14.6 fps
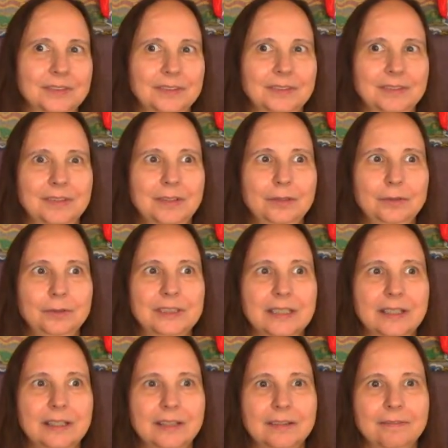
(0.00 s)
Those
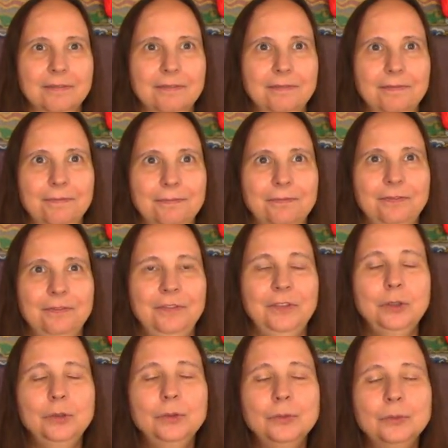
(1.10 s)

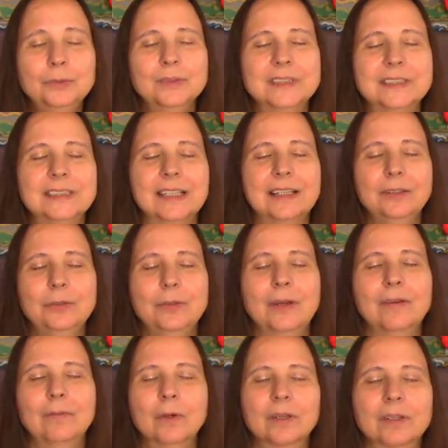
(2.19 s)
views that you
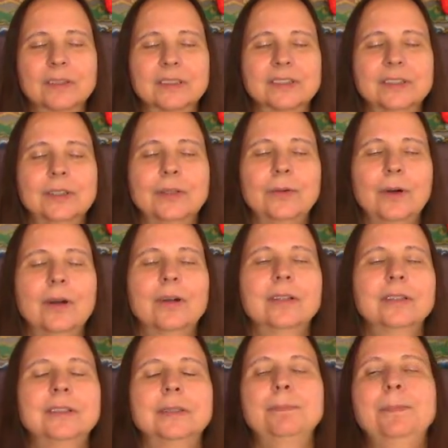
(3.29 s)
have worked so
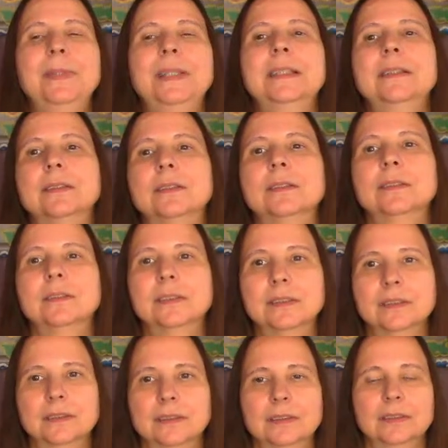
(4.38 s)
hard to build
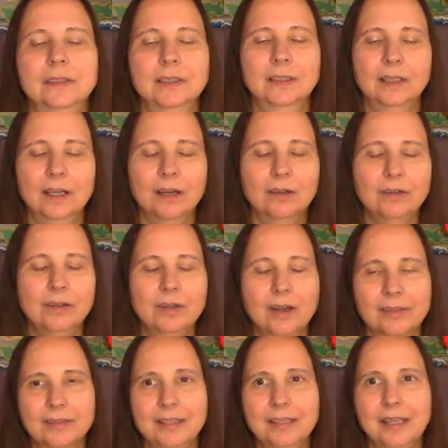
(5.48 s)
are
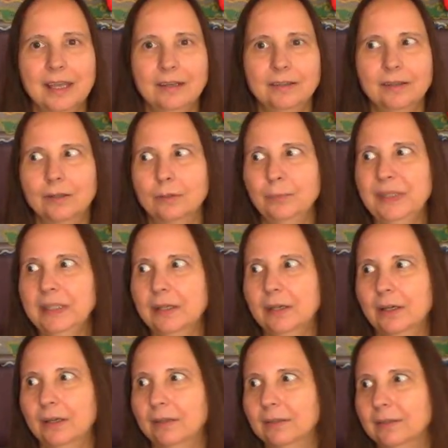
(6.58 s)
not the end-all
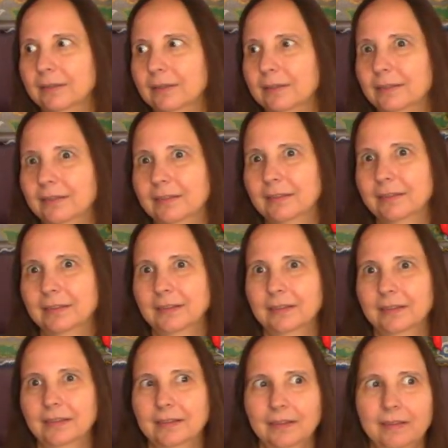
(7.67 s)
be-all.
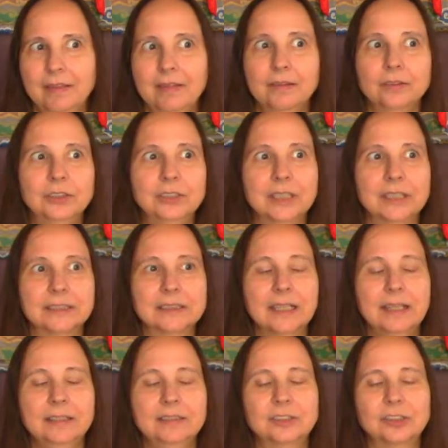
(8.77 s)
They're just
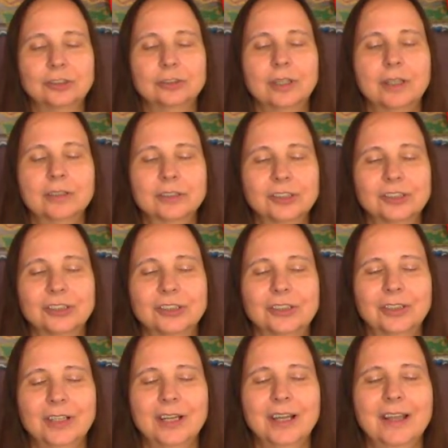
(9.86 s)
a
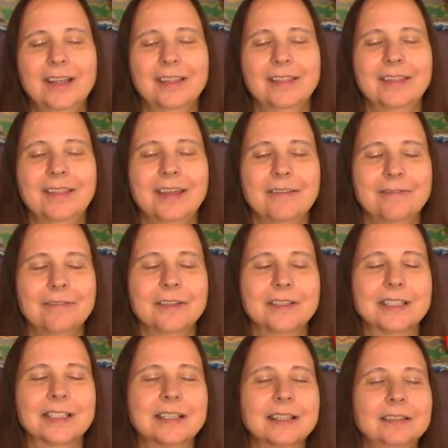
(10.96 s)
structure that
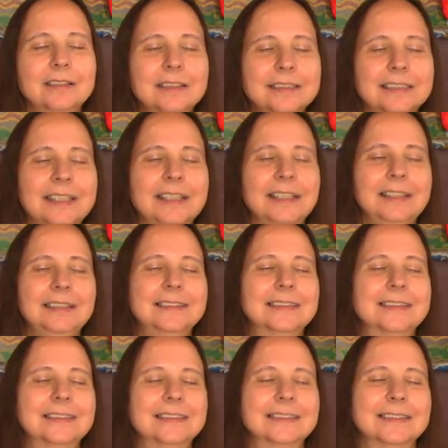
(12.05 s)
facilitates